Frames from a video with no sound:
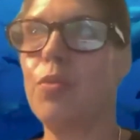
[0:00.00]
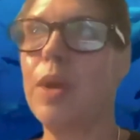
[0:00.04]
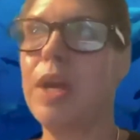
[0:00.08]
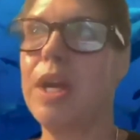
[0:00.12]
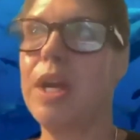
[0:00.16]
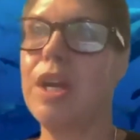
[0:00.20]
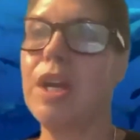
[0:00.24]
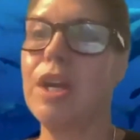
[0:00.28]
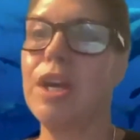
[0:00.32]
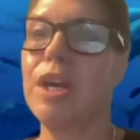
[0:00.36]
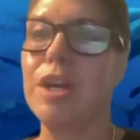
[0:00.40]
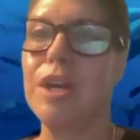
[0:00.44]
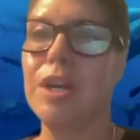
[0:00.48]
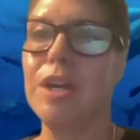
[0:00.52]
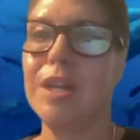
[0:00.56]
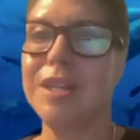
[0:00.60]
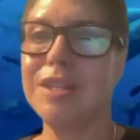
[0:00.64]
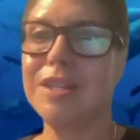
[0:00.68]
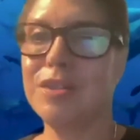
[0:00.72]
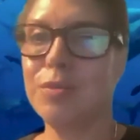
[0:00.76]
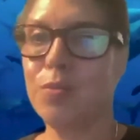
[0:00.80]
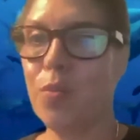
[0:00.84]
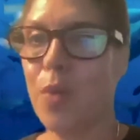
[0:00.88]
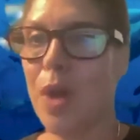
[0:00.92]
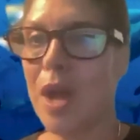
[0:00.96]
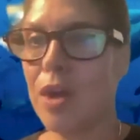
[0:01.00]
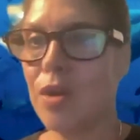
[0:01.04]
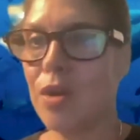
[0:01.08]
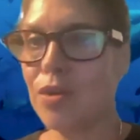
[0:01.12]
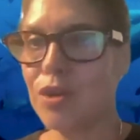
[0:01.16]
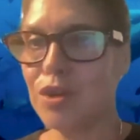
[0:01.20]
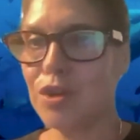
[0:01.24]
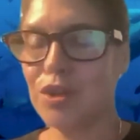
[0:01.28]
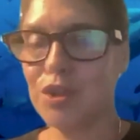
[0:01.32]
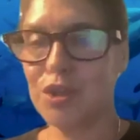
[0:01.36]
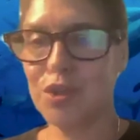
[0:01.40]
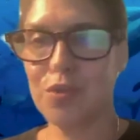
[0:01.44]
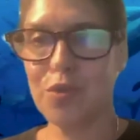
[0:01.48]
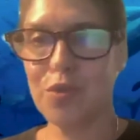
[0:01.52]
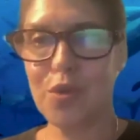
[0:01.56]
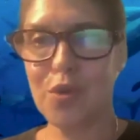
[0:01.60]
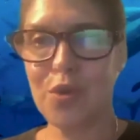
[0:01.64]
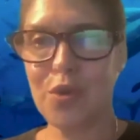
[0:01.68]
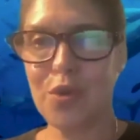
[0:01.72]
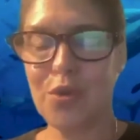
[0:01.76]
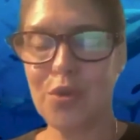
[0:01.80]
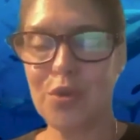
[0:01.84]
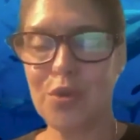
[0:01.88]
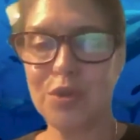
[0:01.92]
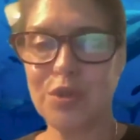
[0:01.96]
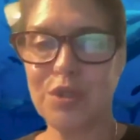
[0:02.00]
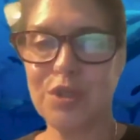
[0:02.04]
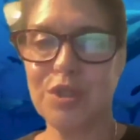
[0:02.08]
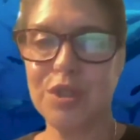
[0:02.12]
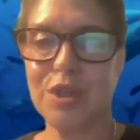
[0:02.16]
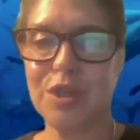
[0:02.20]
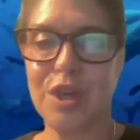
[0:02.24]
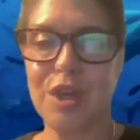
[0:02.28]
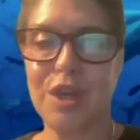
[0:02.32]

where it's well controlled,